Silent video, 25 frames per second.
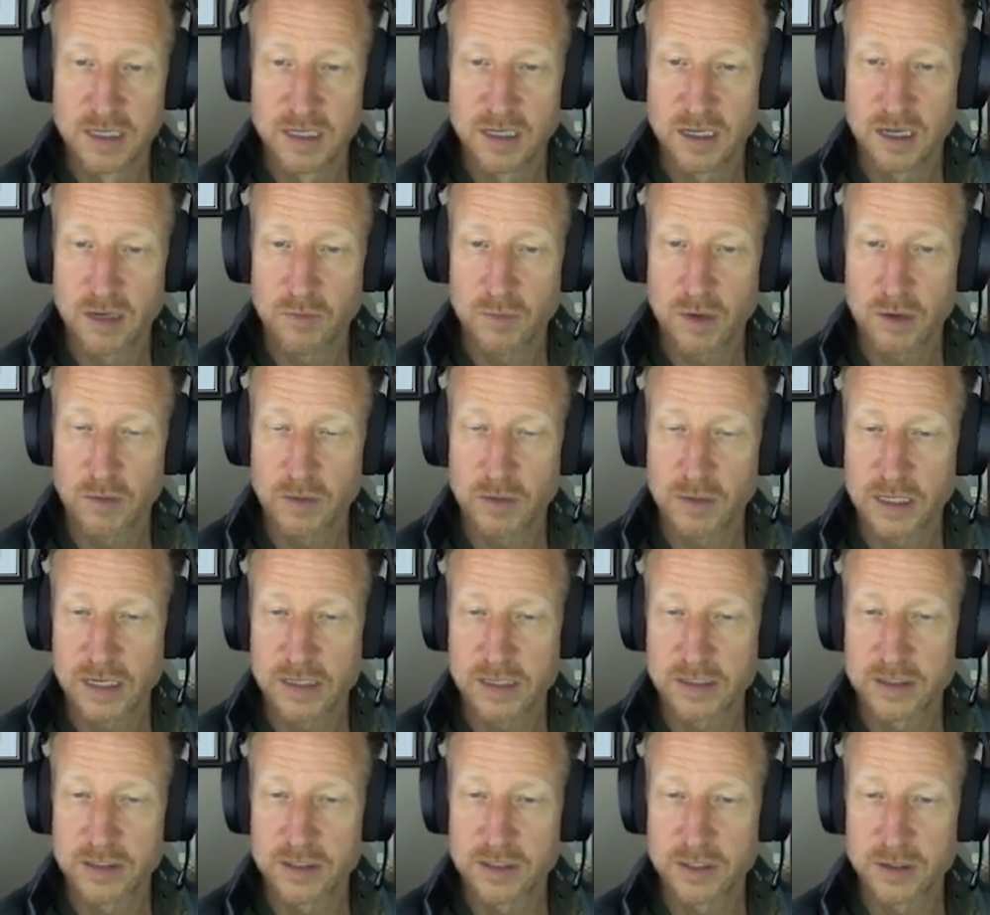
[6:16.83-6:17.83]
And what we'd like
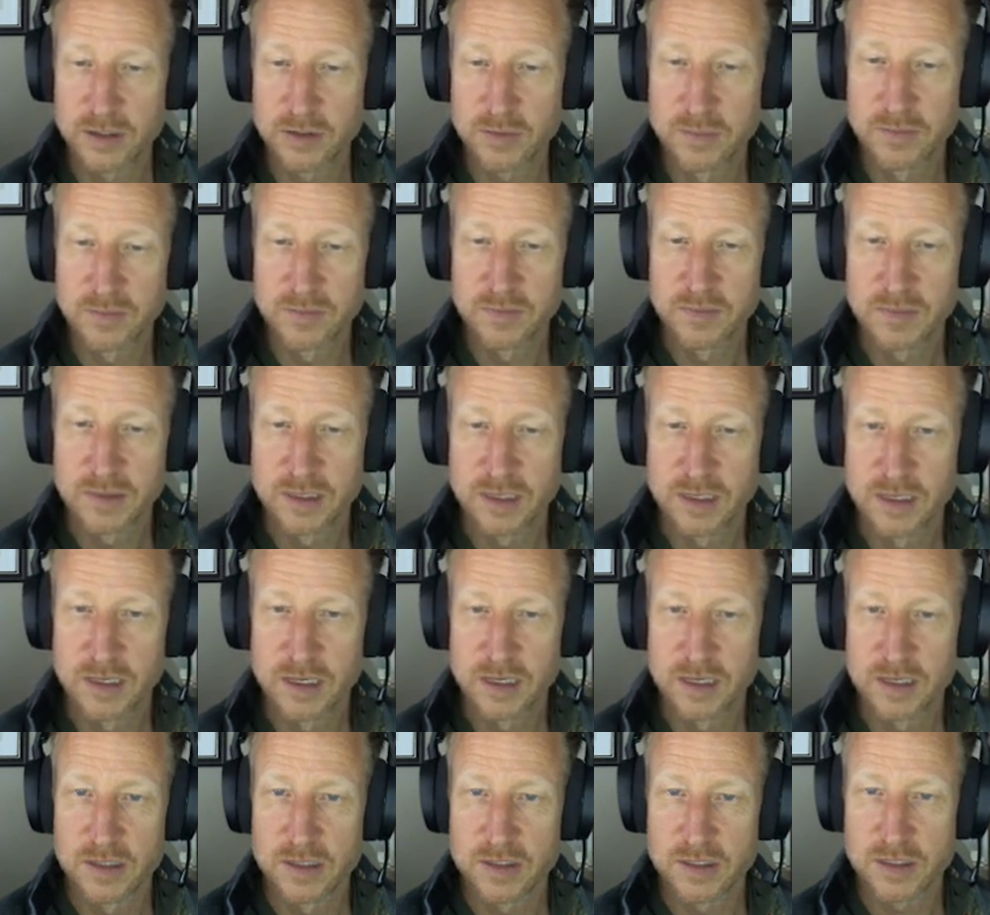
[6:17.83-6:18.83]
to do
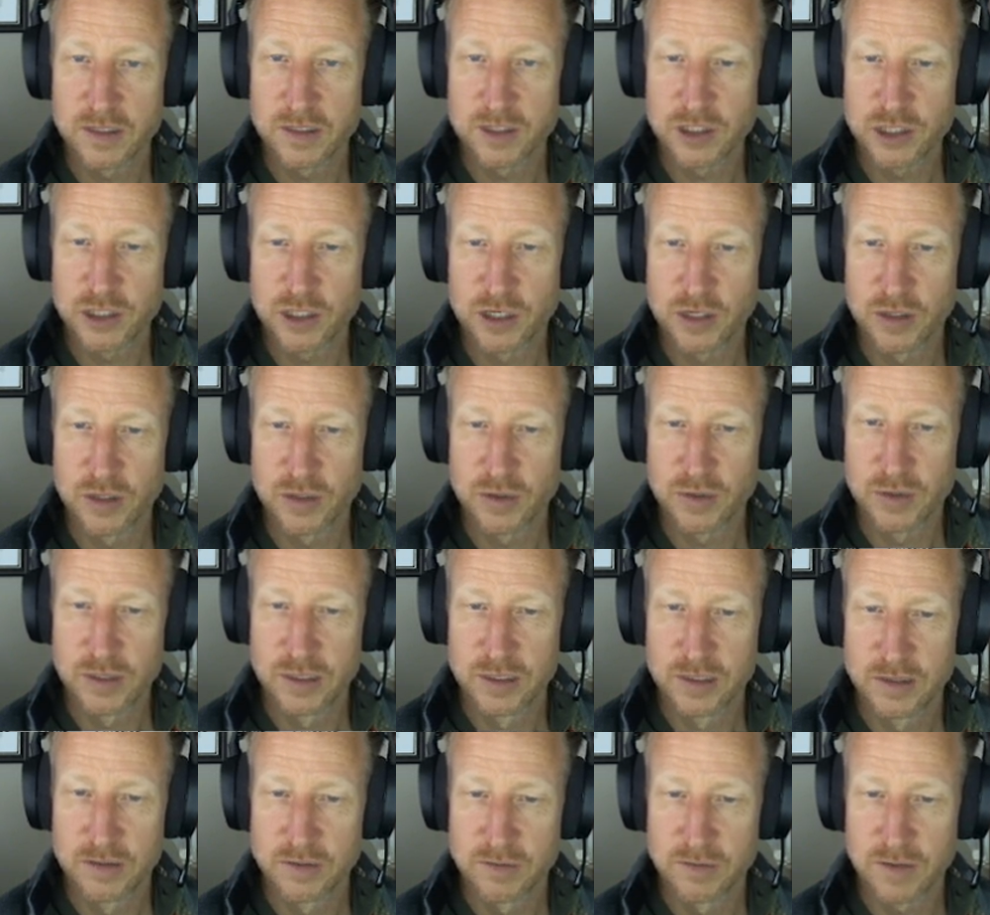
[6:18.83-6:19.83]
is show
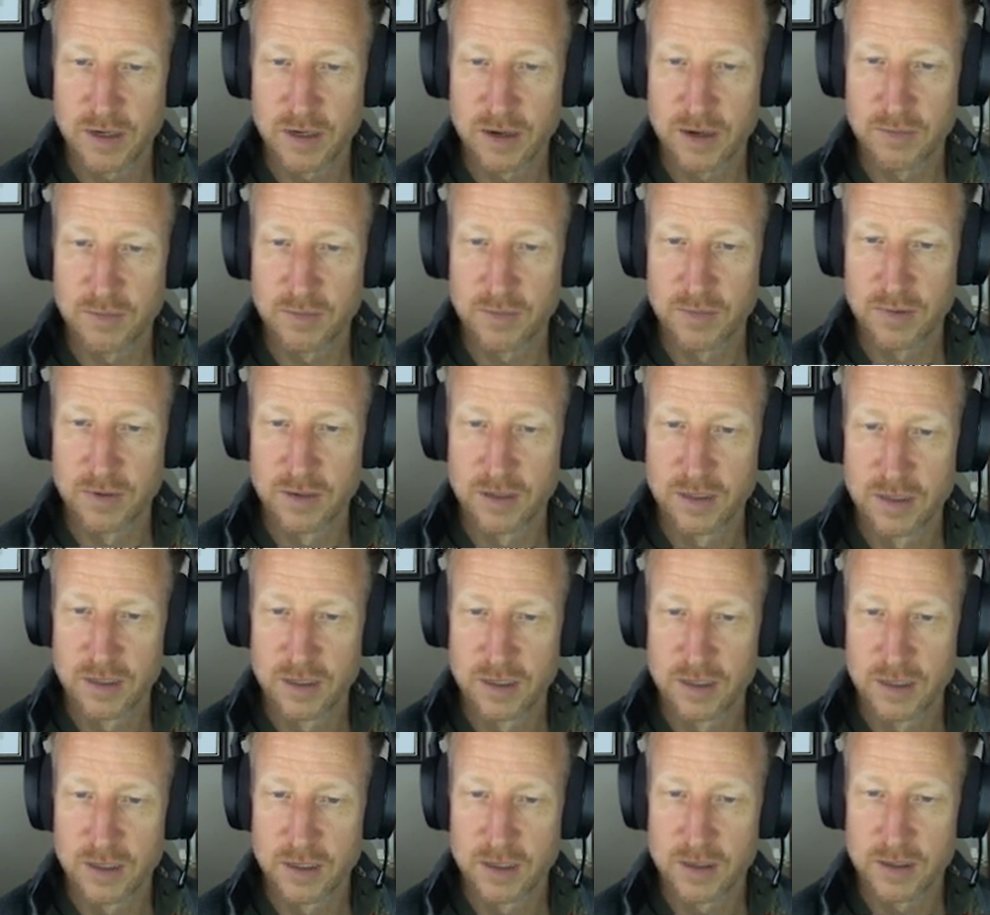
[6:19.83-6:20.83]
from
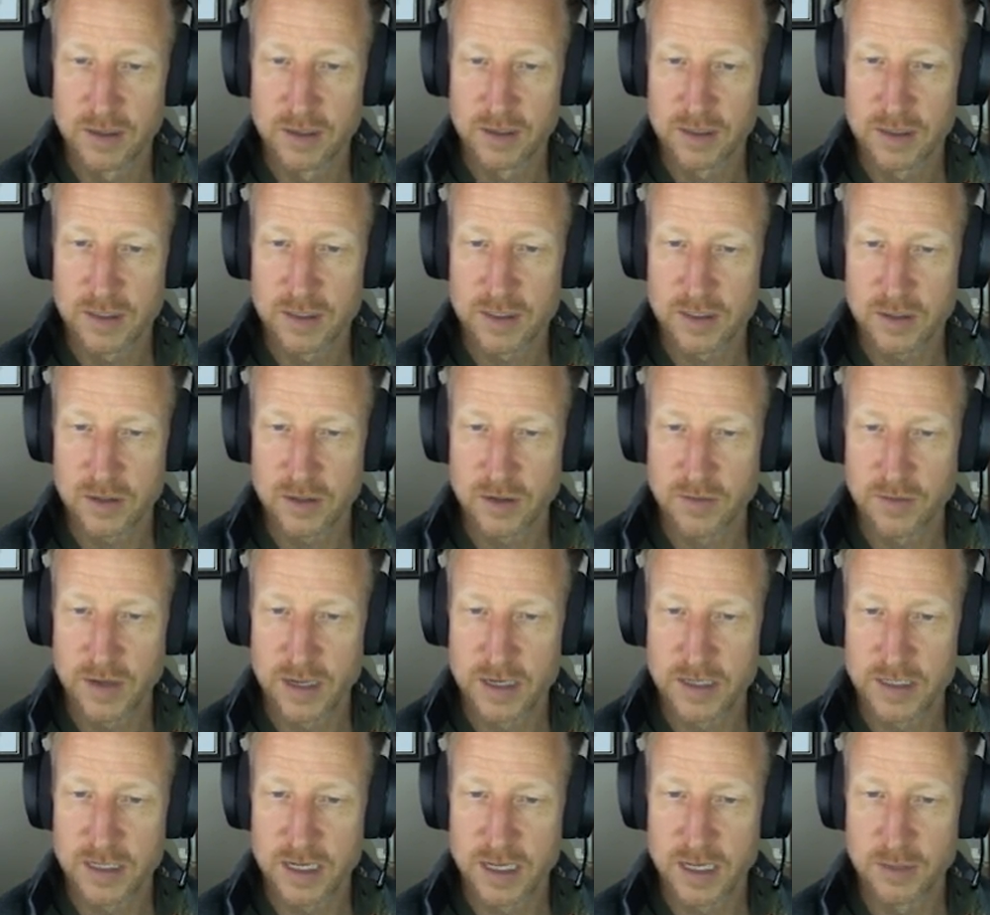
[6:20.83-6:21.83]
the survey
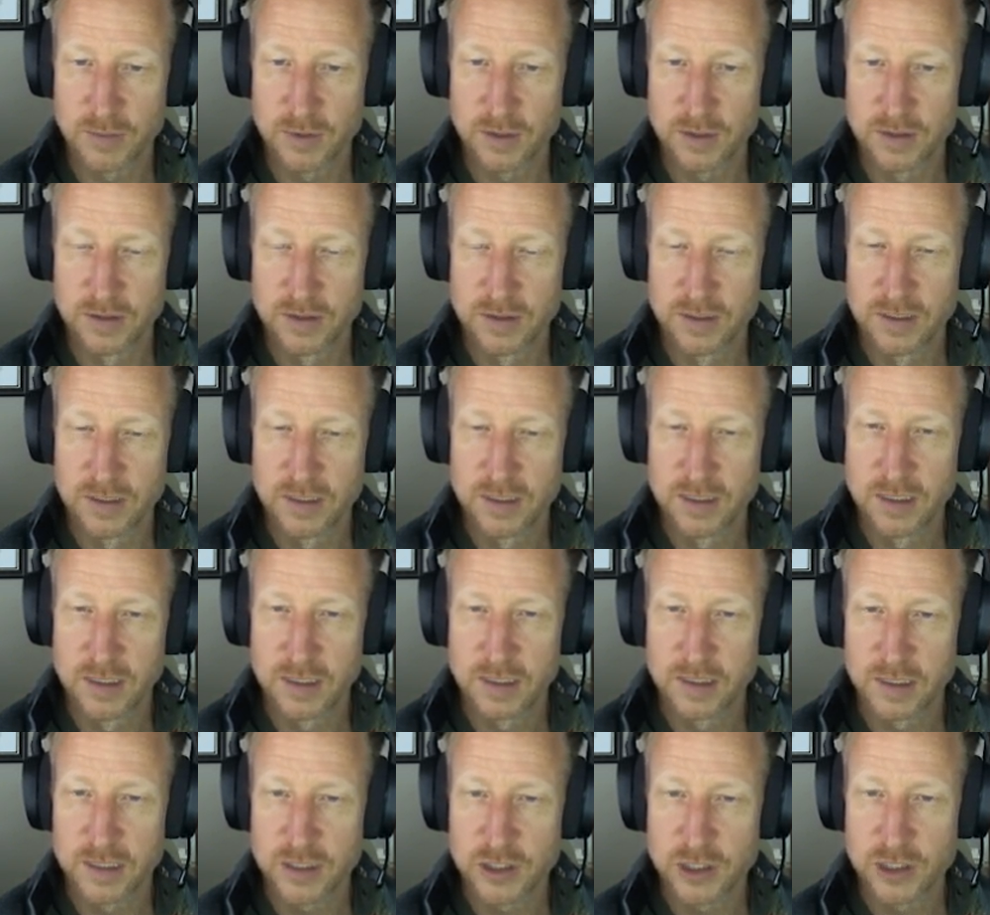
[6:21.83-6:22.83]
table.
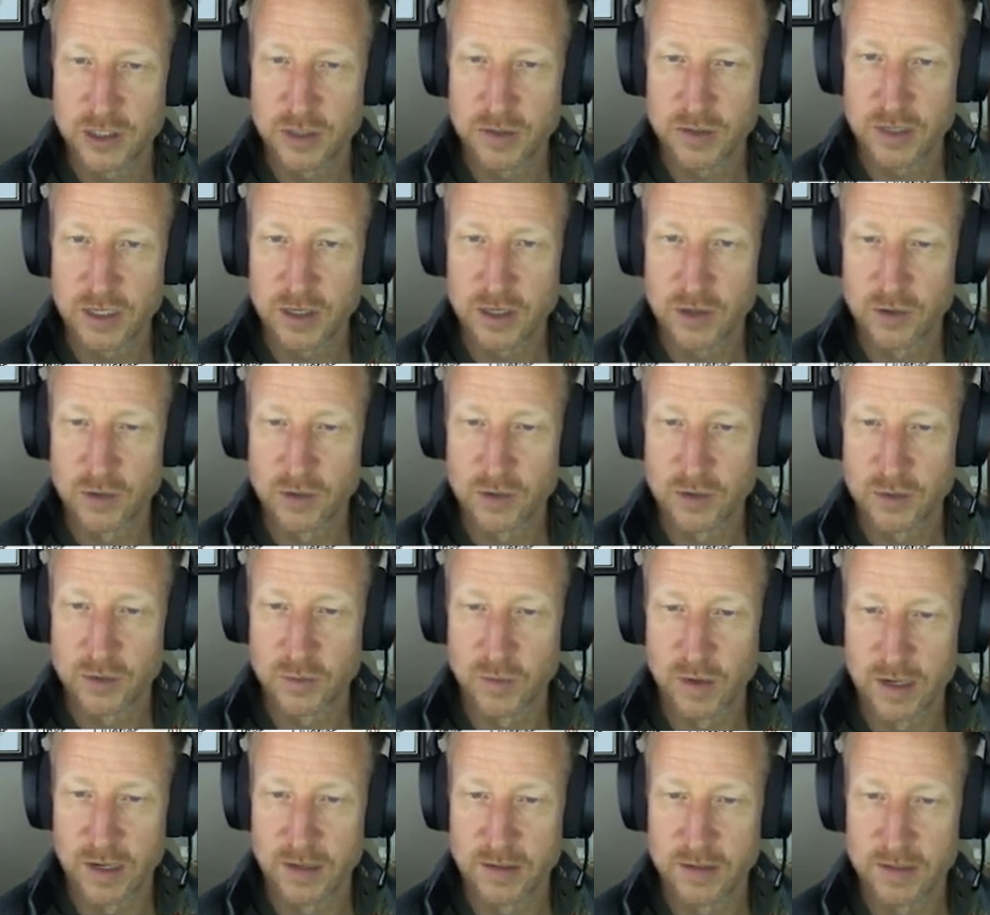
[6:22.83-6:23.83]
Let's show the old
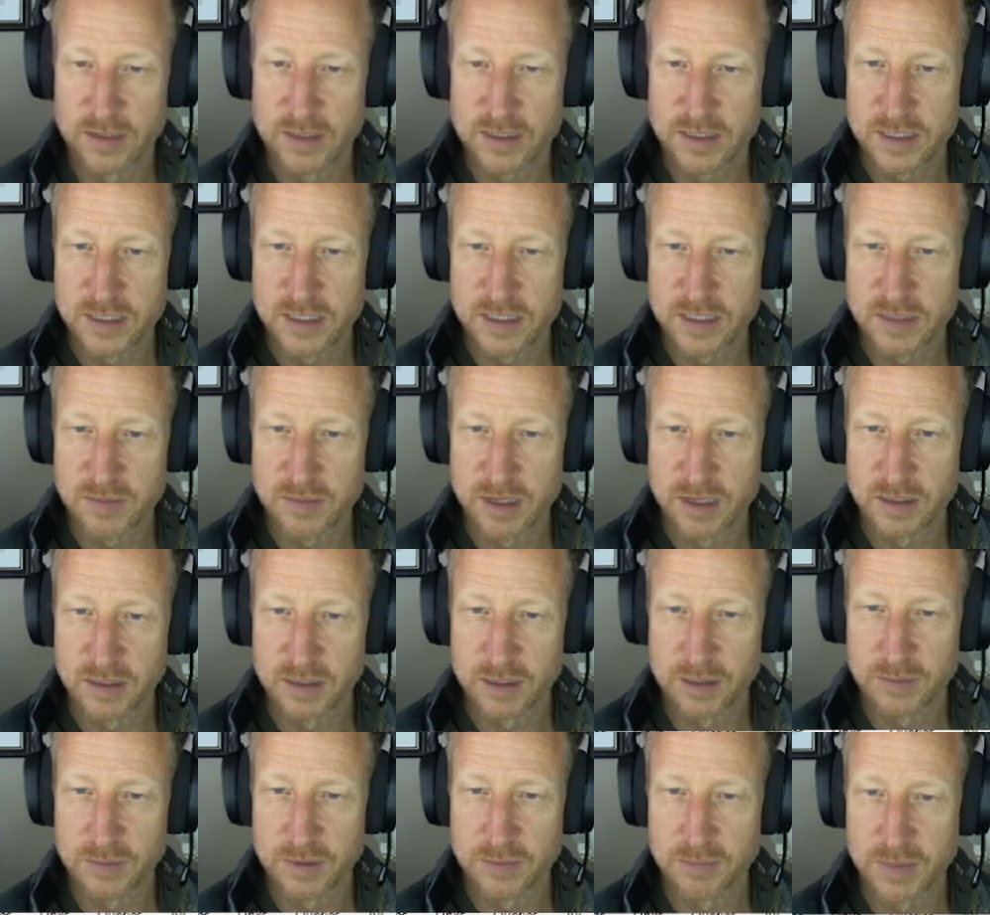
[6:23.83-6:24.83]
one. This needs to be a
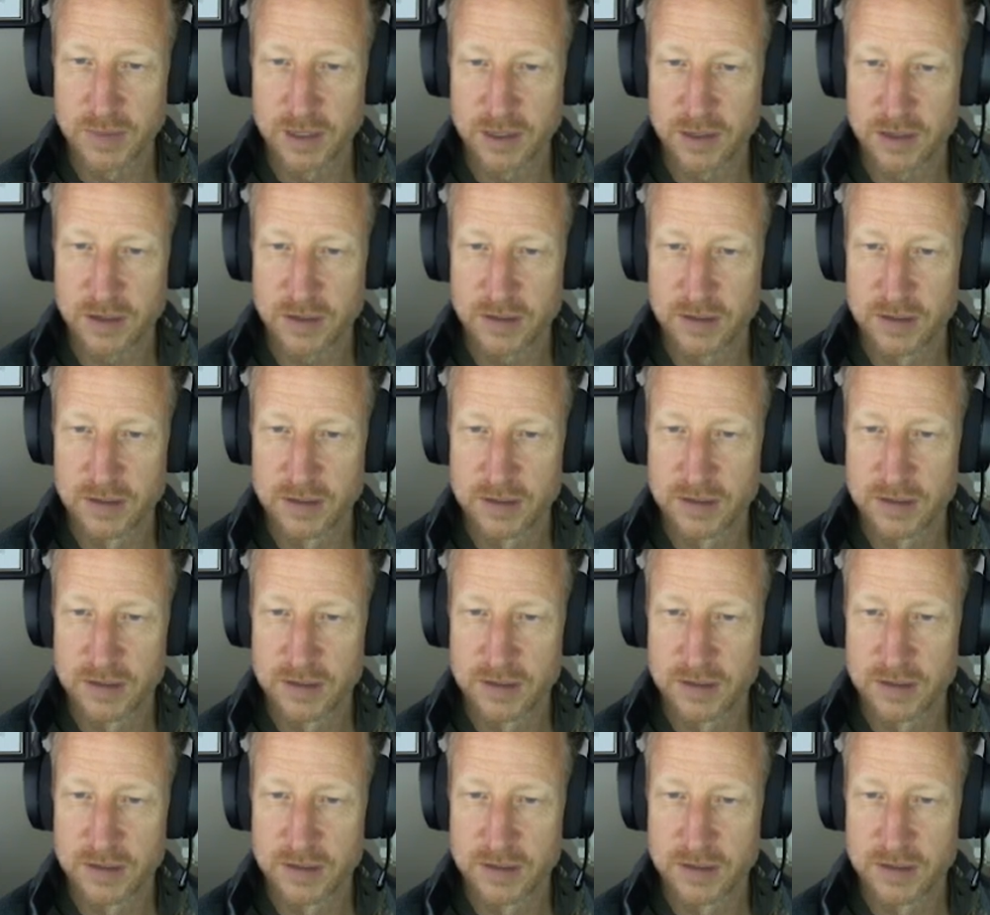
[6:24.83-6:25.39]
little bit bigger.